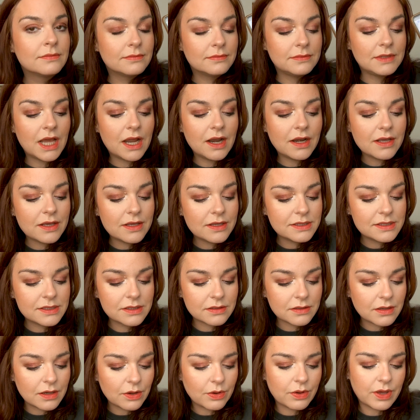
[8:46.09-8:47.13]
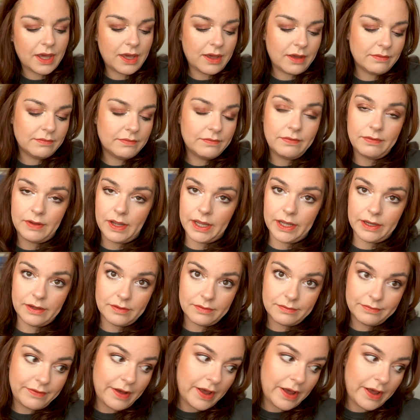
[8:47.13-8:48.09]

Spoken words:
That is, okay, fine.